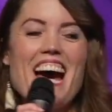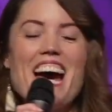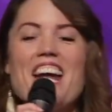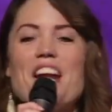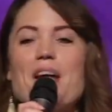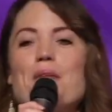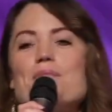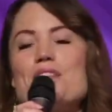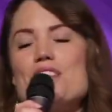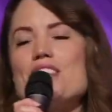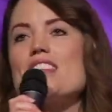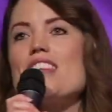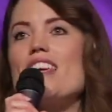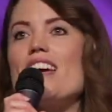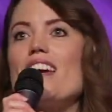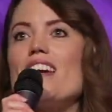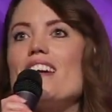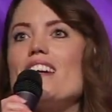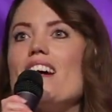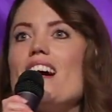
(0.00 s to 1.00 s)
And I'm just
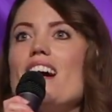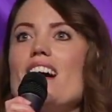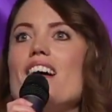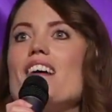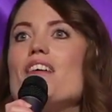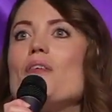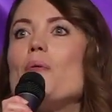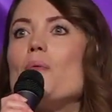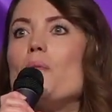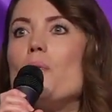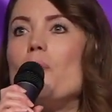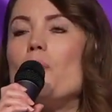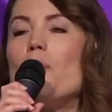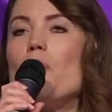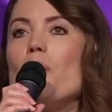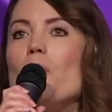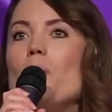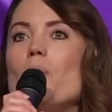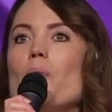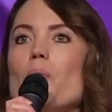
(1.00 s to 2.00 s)
like, God,
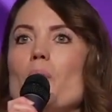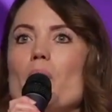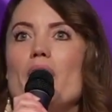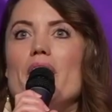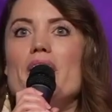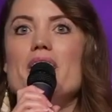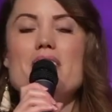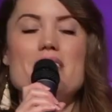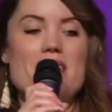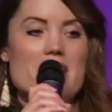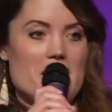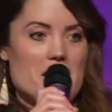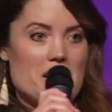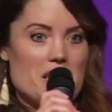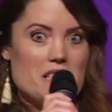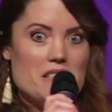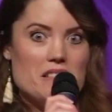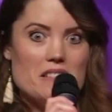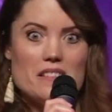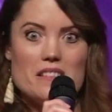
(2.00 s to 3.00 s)
what is the
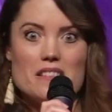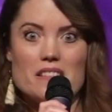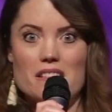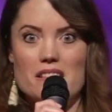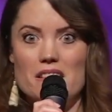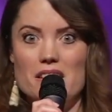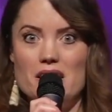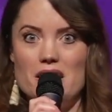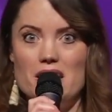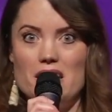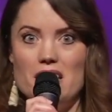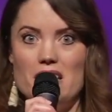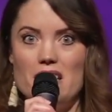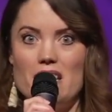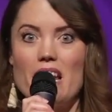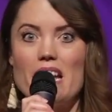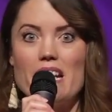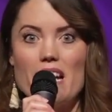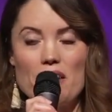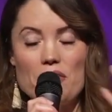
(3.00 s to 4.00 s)
deal?
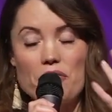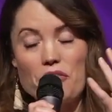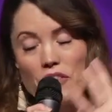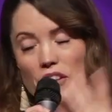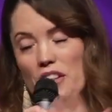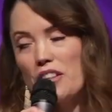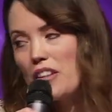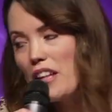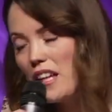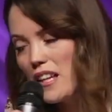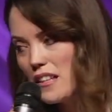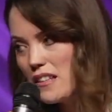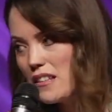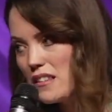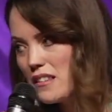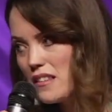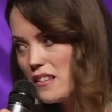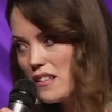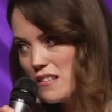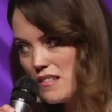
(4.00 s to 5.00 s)
Like, I feel like
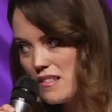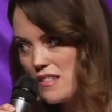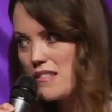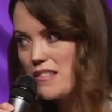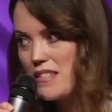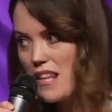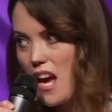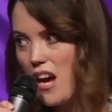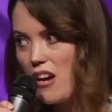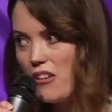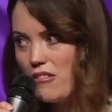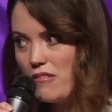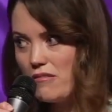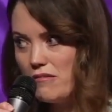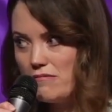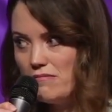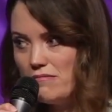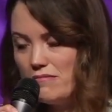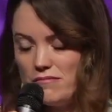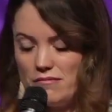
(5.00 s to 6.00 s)
this is
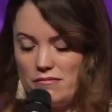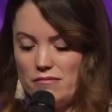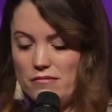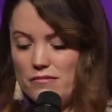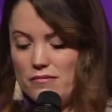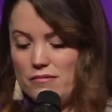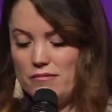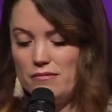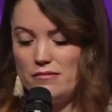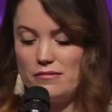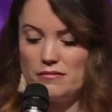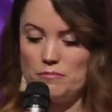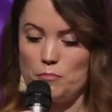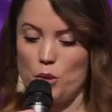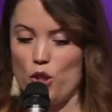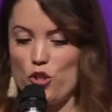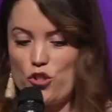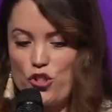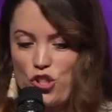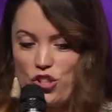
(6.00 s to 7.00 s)
now
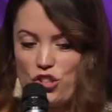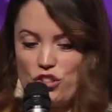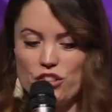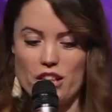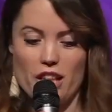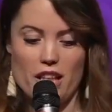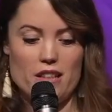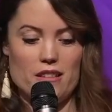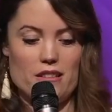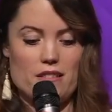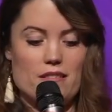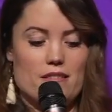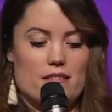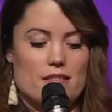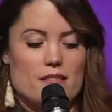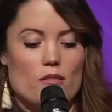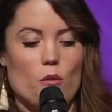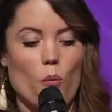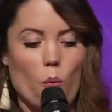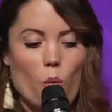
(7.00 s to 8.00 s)
personal. Like,
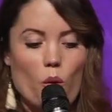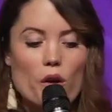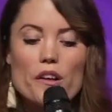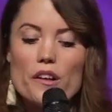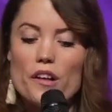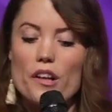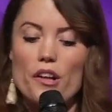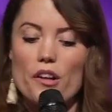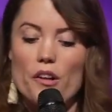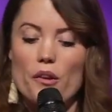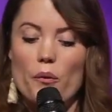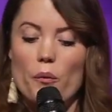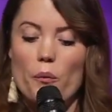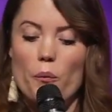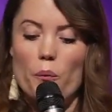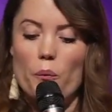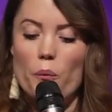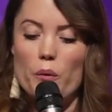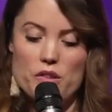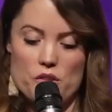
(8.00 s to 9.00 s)

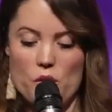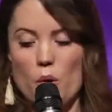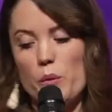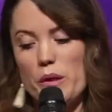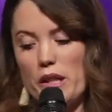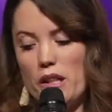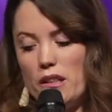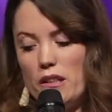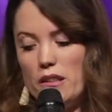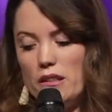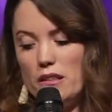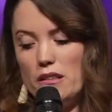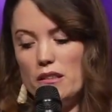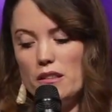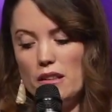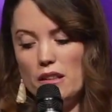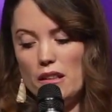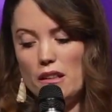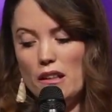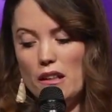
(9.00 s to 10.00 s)
what's going
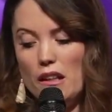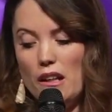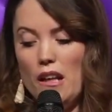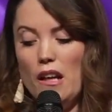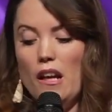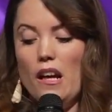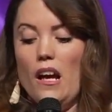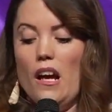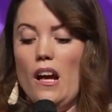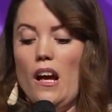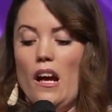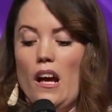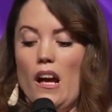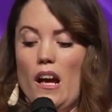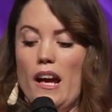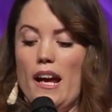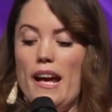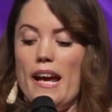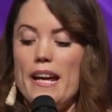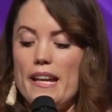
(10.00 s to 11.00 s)
on?
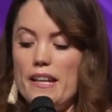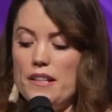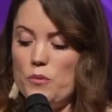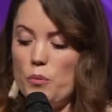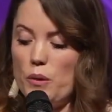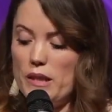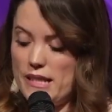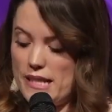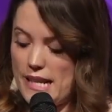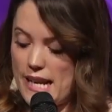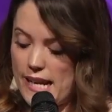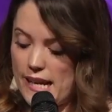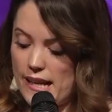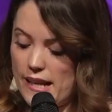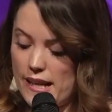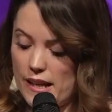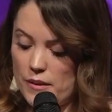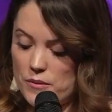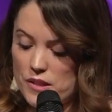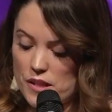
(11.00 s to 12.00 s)
And one
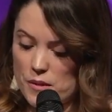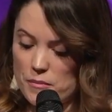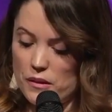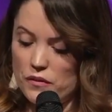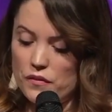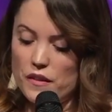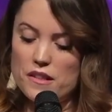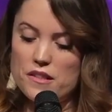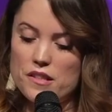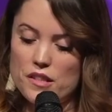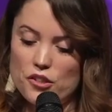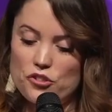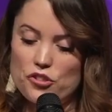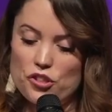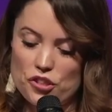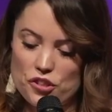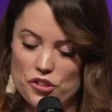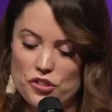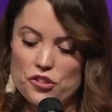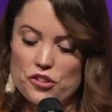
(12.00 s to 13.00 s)
day, I was on my face in a
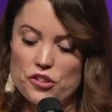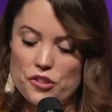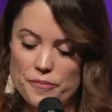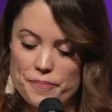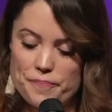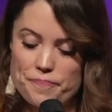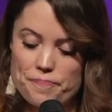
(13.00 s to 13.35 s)
church.